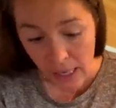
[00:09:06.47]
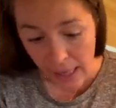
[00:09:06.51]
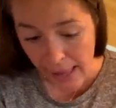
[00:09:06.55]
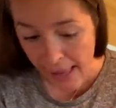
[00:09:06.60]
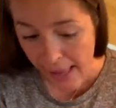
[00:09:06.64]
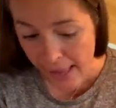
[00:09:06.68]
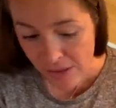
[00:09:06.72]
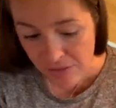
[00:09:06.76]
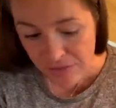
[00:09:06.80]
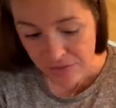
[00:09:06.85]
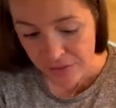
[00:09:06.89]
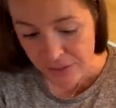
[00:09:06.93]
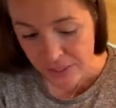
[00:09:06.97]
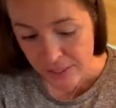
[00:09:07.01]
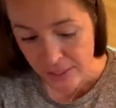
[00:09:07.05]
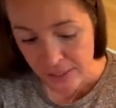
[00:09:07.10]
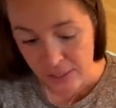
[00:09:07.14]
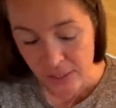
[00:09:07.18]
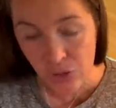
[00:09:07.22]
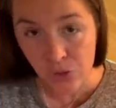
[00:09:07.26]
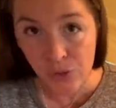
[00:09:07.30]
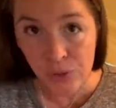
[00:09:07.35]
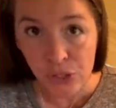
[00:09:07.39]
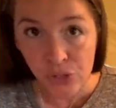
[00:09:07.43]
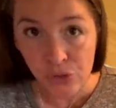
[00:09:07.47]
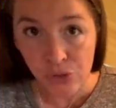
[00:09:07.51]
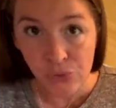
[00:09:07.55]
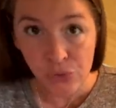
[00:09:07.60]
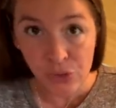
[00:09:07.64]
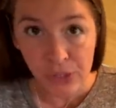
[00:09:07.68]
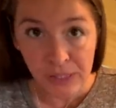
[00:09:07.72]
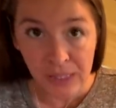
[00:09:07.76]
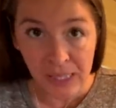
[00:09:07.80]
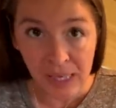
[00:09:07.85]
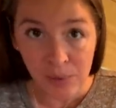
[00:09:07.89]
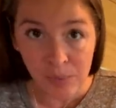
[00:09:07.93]
every 3 to
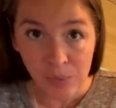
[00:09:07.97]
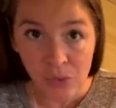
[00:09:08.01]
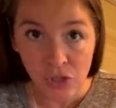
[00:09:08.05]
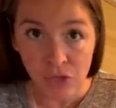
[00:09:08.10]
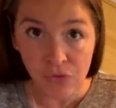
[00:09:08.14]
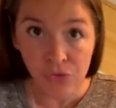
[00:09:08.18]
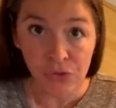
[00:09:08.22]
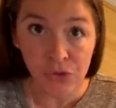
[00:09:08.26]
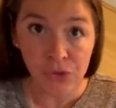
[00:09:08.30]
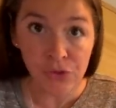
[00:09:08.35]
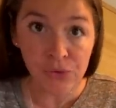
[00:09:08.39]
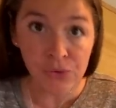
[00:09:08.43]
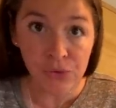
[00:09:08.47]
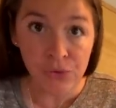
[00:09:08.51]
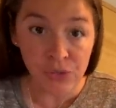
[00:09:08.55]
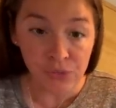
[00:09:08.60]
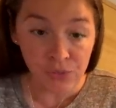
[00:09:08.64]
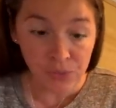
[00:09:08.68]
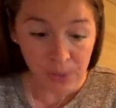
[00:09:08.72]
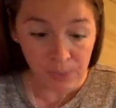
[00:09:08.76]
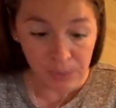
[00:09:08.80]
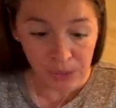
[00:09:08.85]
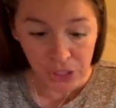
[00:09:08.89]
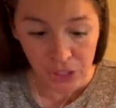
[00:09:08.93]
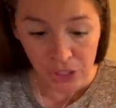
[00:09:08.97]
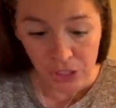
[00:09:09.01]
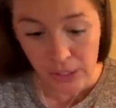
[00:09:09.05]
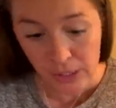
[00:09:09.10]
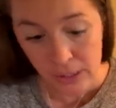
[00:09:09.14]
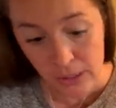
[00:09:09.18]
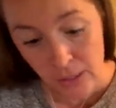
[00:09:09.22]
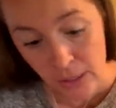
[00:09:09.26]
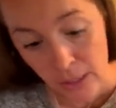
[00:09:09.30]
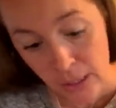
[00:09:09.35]
4 times of use of the machine.